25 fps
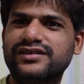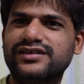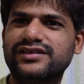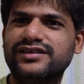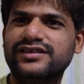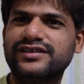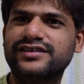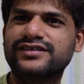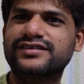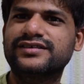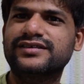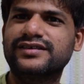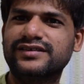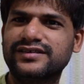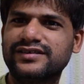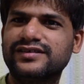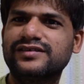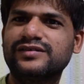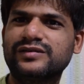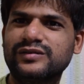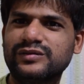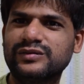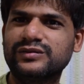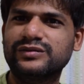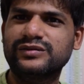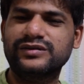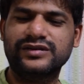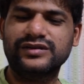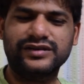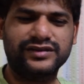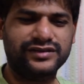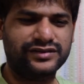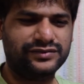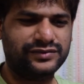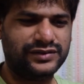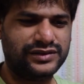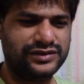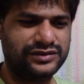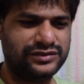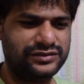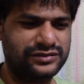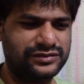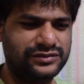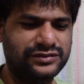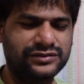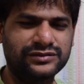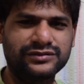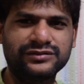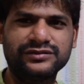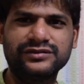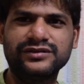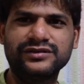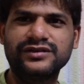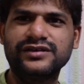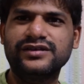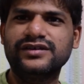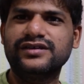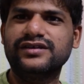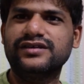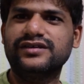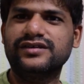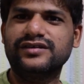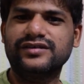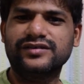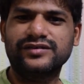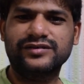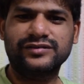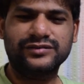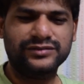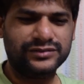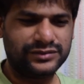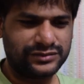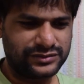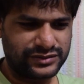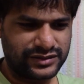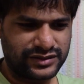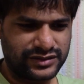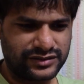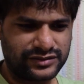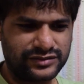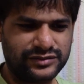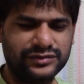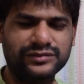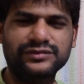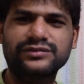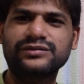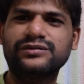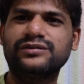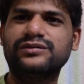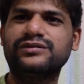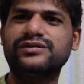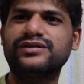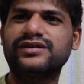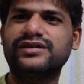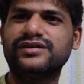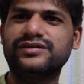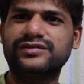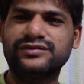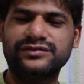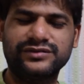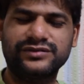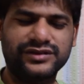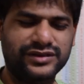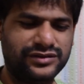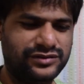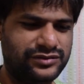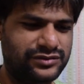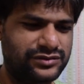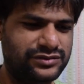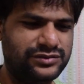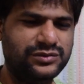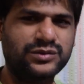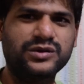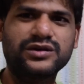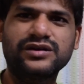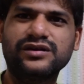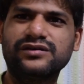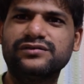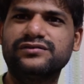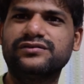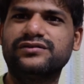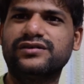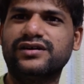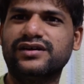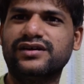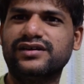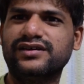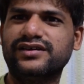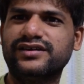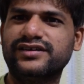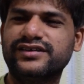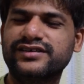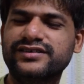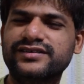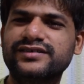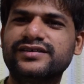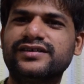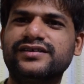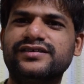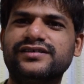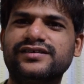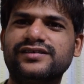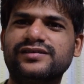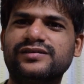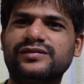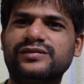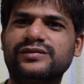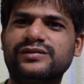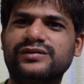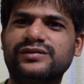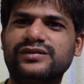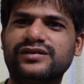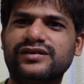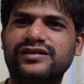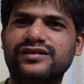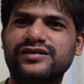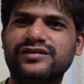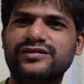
Linux kernel source, and once you go through the source code and do a code walk of Linux kernel source,